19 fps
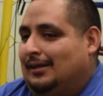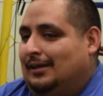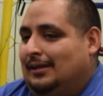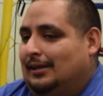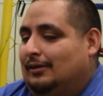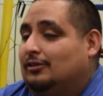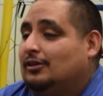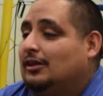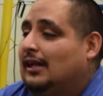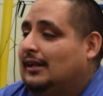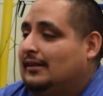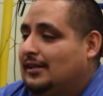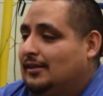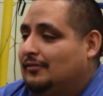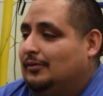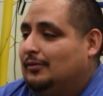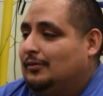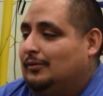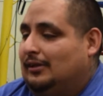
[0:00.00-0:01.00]
it was a lot
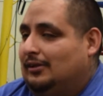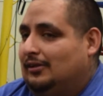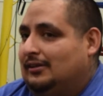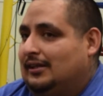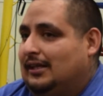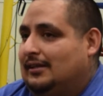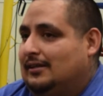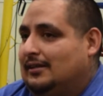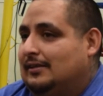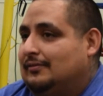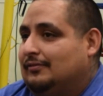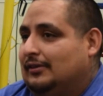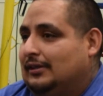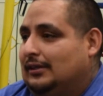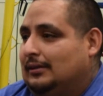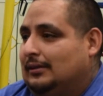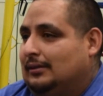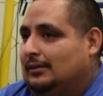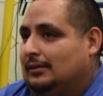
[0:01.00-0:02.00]
different. We looked at it
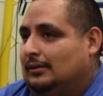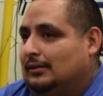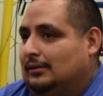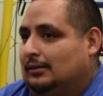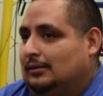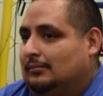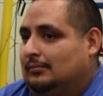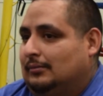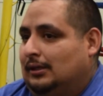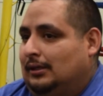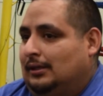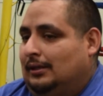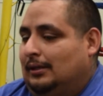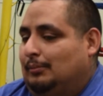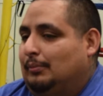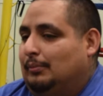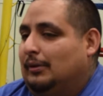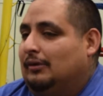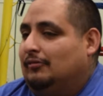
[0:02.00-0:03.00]
different, um,
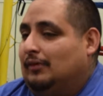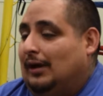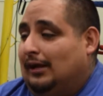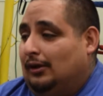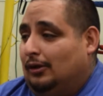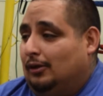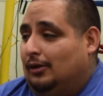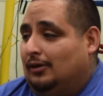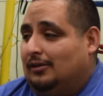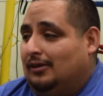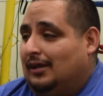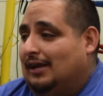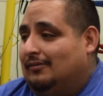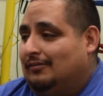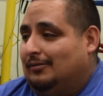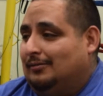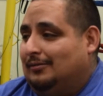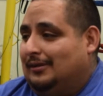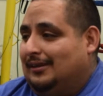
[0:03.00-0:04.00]
but I learned a lot
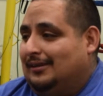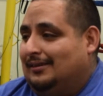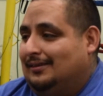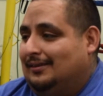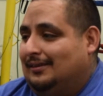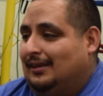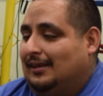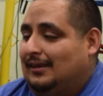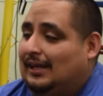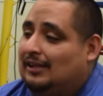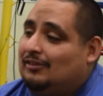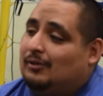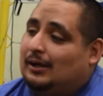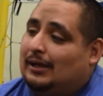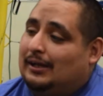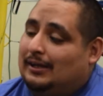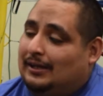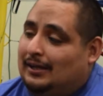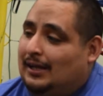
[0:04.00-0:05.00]
from there. And that's
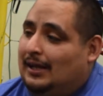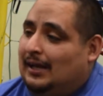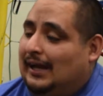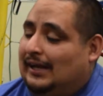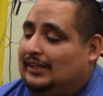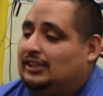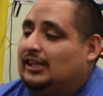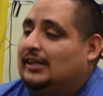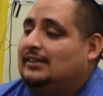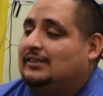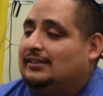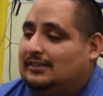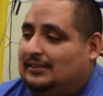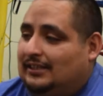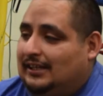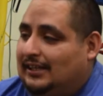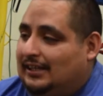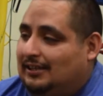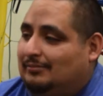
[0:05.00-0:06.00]
why I changed the
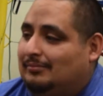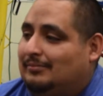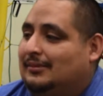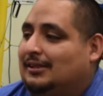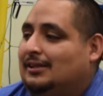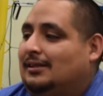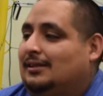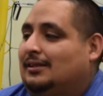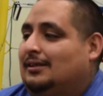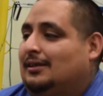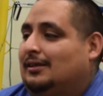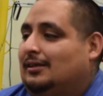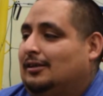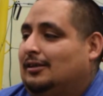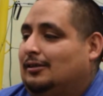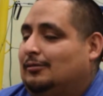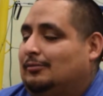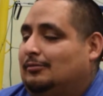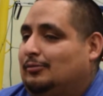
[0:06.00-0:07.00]
name.
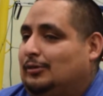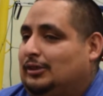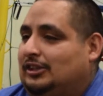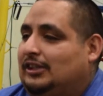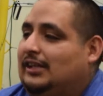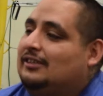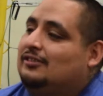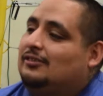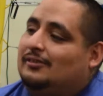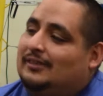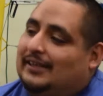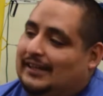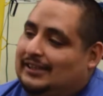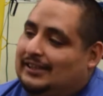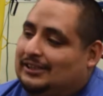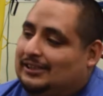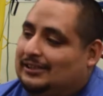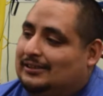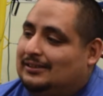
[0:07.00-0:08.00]
Um, we changed
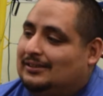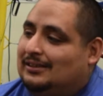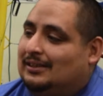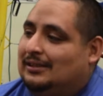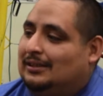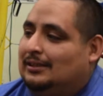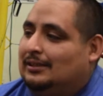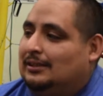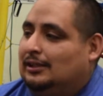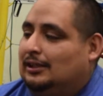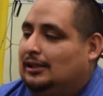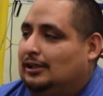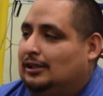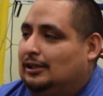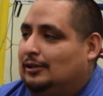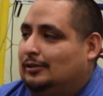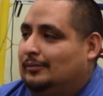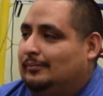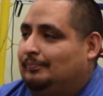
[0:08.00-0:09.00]
location.
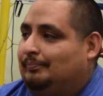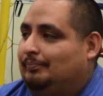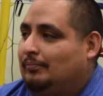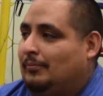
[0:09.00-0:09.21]
Um,